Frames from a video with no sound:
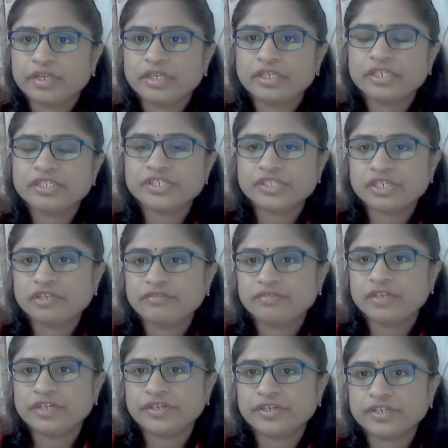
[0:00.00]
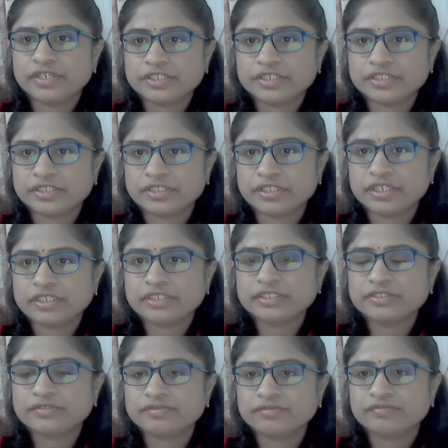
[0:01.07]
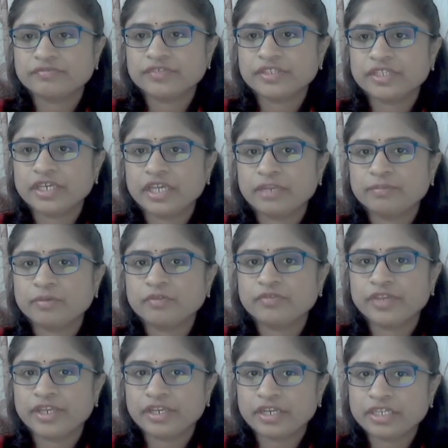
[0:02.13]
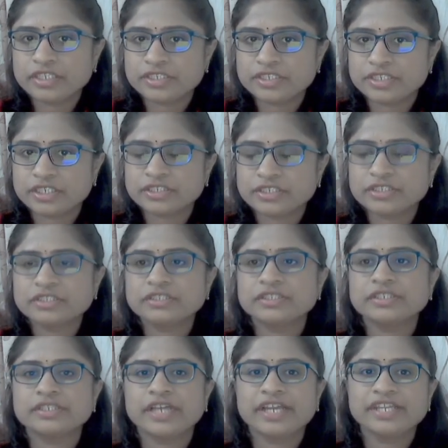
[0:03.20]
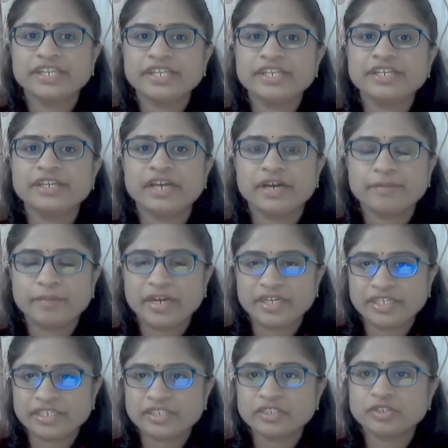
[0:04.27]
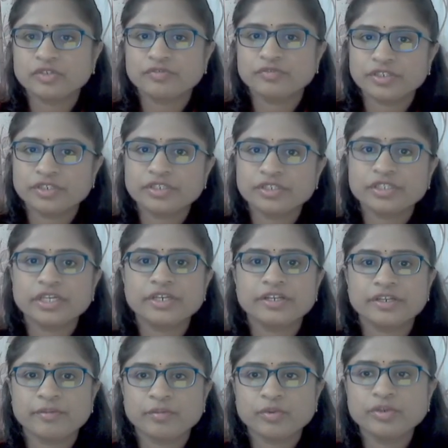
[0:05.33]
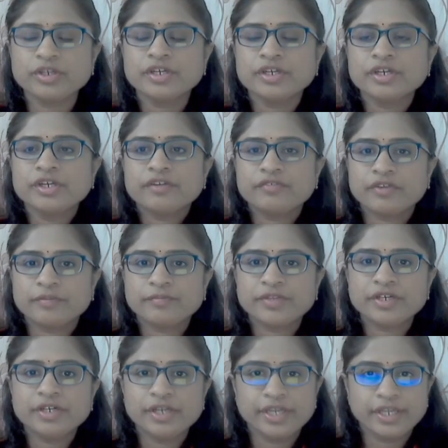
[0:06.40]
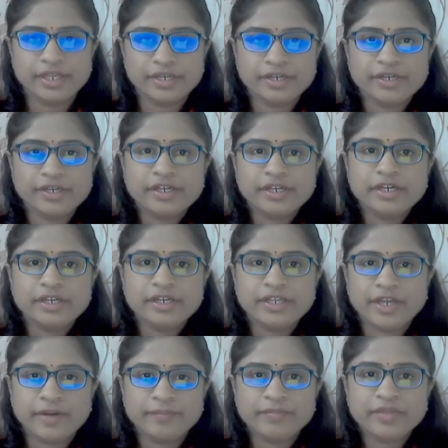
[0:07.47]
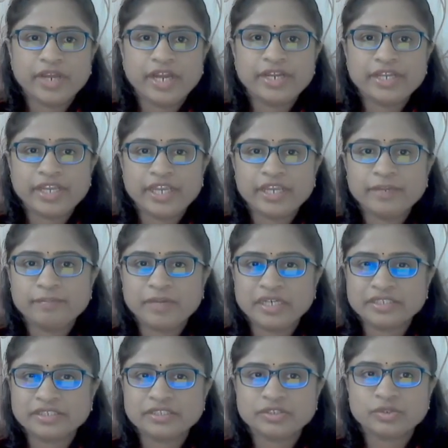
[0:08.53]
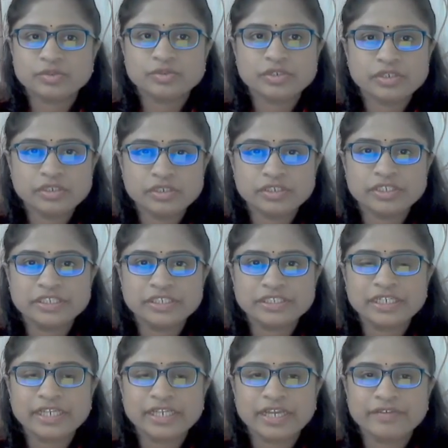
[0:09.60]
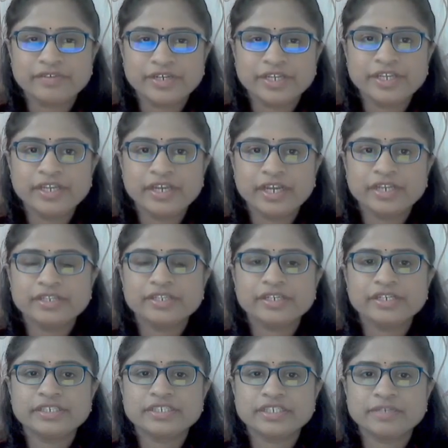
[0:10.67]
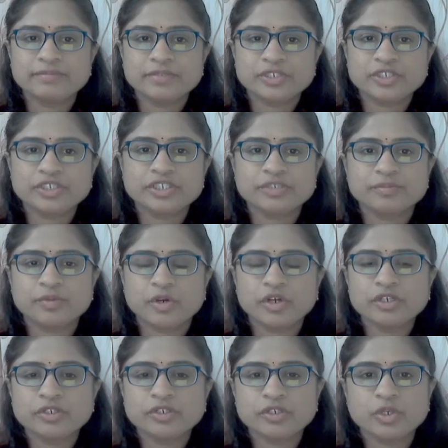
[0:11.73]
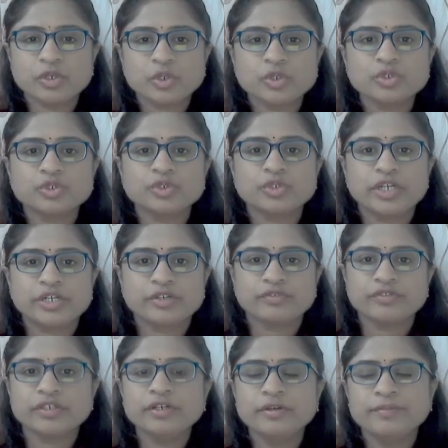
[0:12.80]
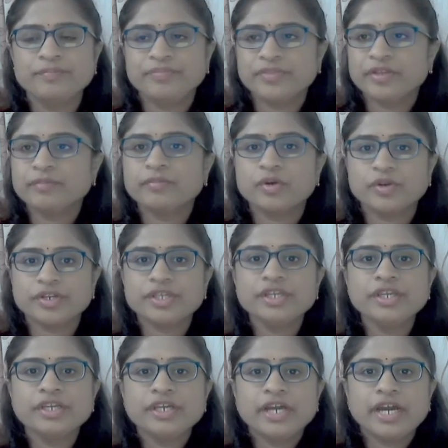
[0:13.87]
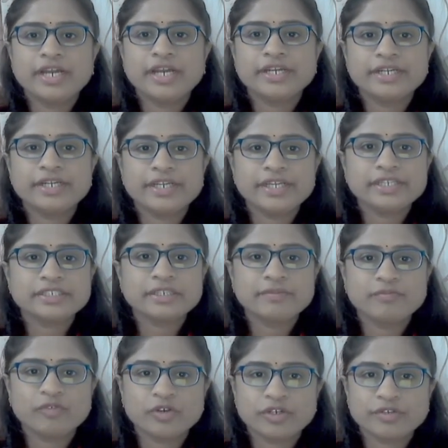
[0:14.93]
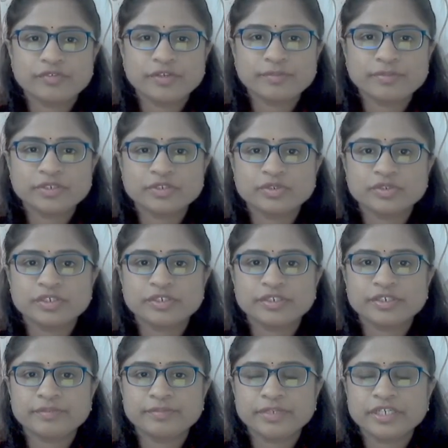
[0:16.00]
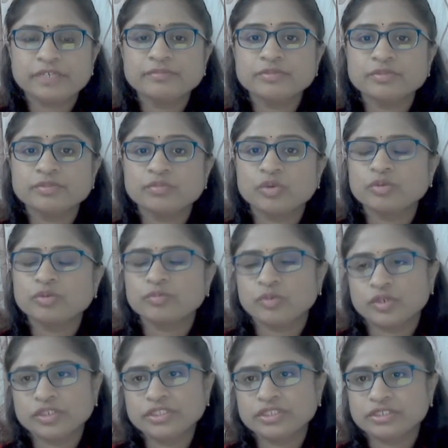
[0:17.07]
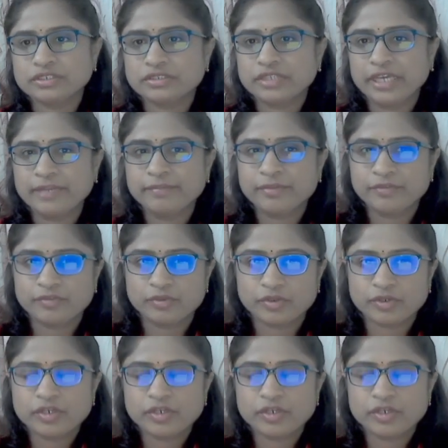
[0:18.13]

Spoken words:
Initial filtration, that is with the help of hair-like structures, the tiny particles of dirt are removed from the air. Yeah, and air passes through the nasal cavity and its temperature is brought close to that of the body, and it takes up water vapor so that it becomes more moist than before.